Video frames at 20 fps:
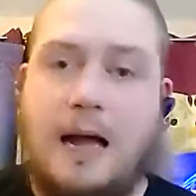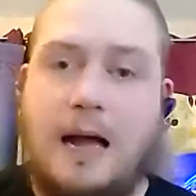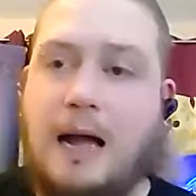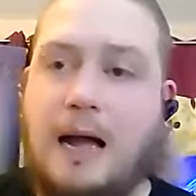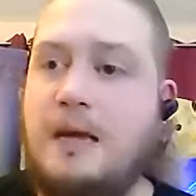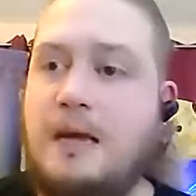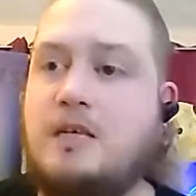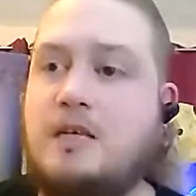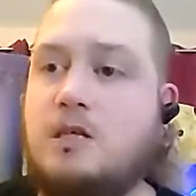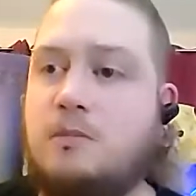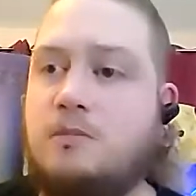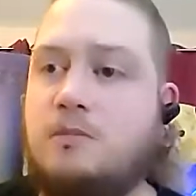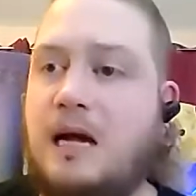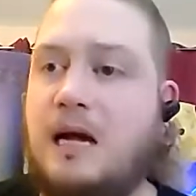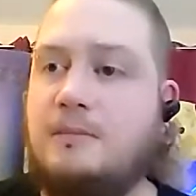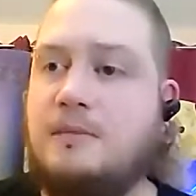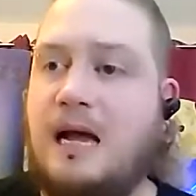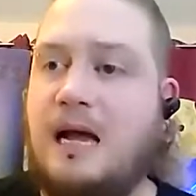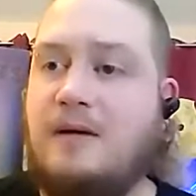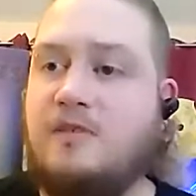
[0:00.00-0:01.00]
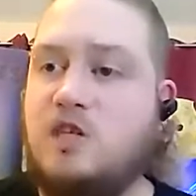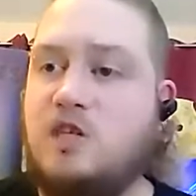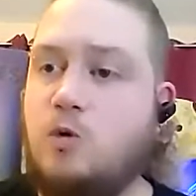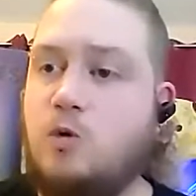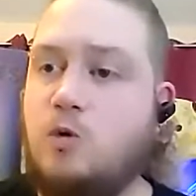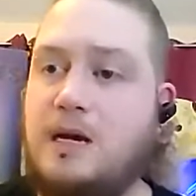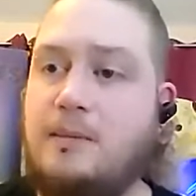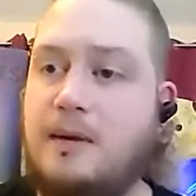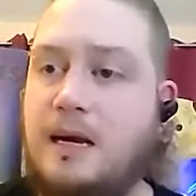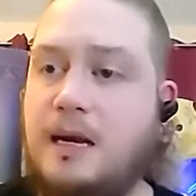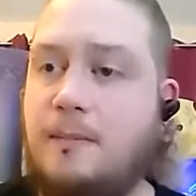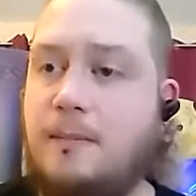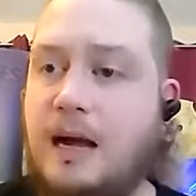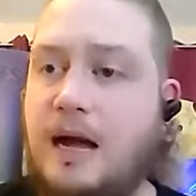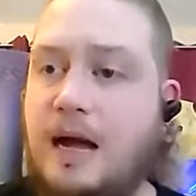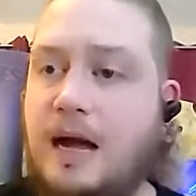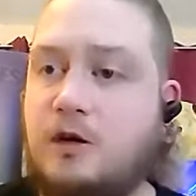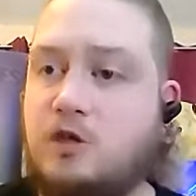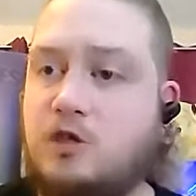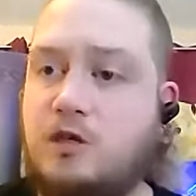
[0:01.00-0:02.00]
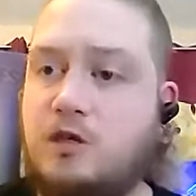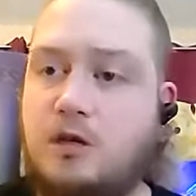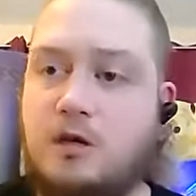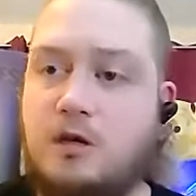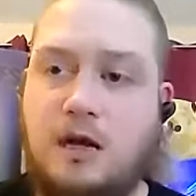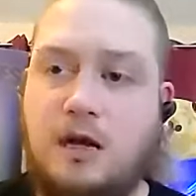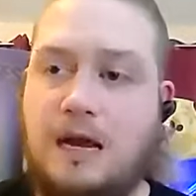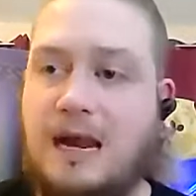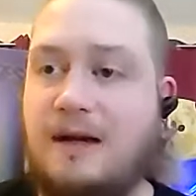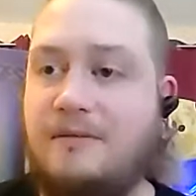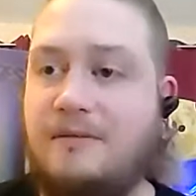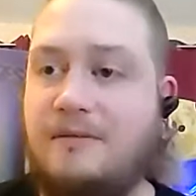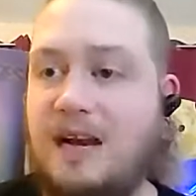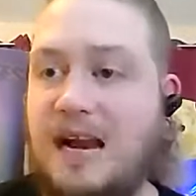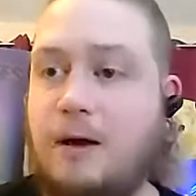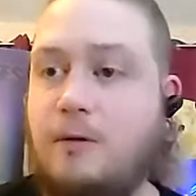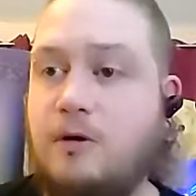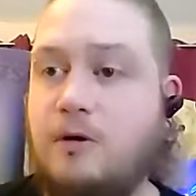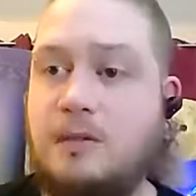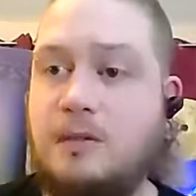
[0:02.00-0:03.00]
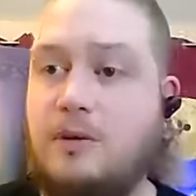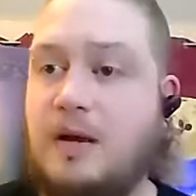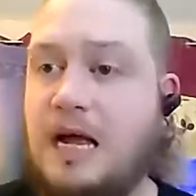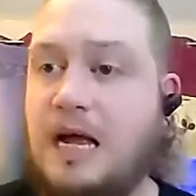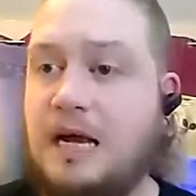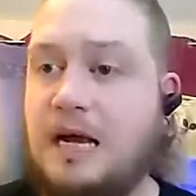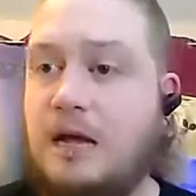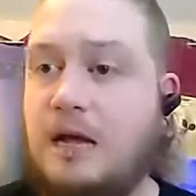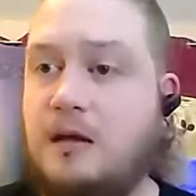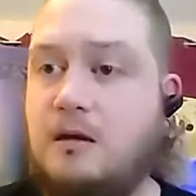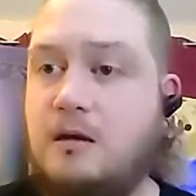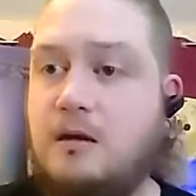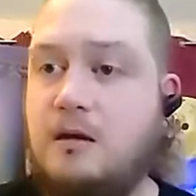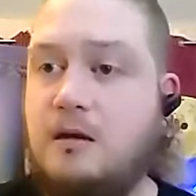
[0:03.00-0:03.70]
I may sometimes have a 20 minute match and have an hour to plan it,